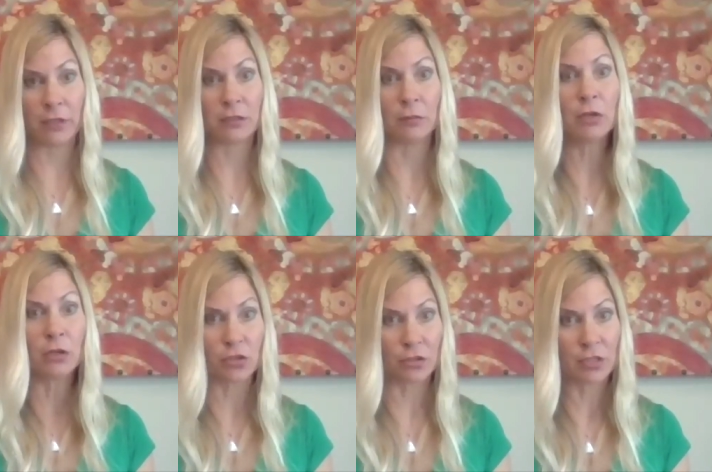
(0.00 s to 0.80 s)
In some
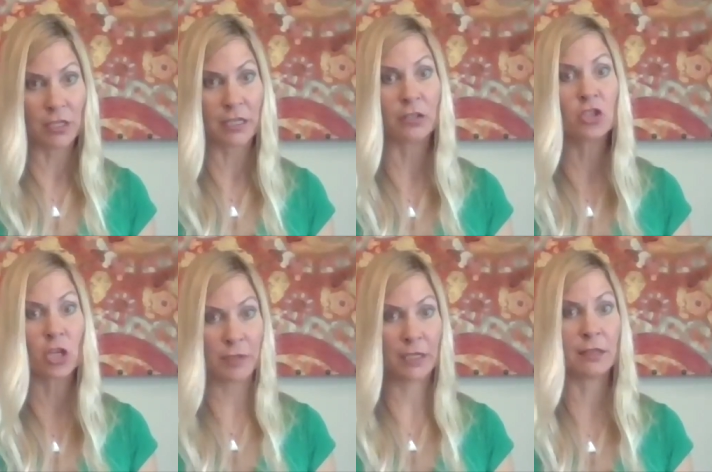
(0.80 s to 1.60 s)
cultures, like a
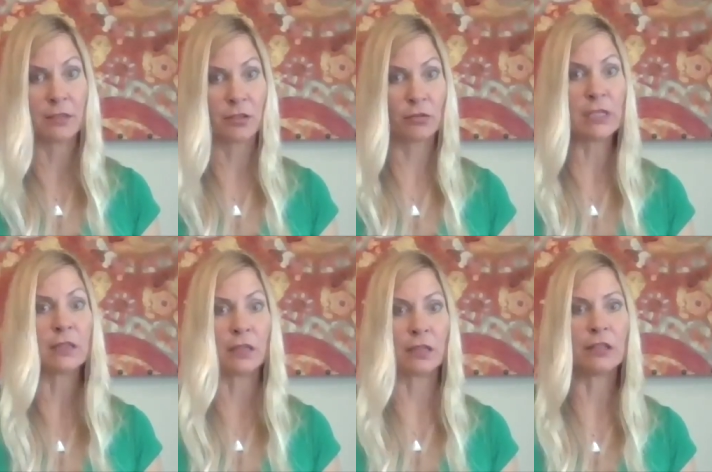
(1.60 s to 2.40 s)
chubby kid's a
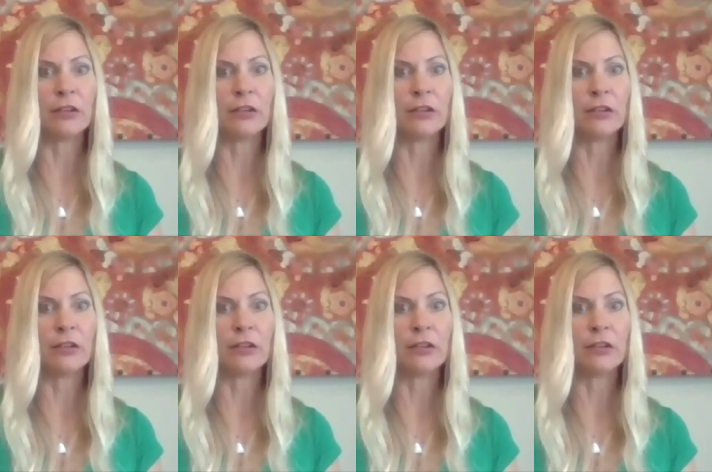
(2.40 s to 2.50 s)
great thing,